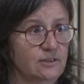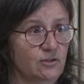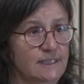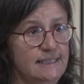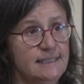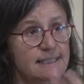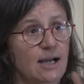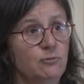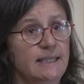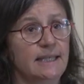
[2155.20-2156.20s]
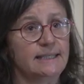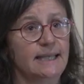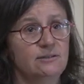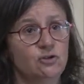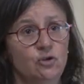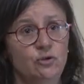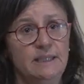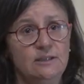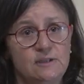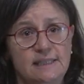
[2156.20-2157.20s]
So this is how we can get the
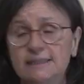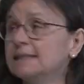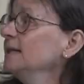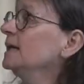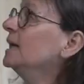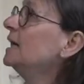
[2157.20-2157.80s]
luminosity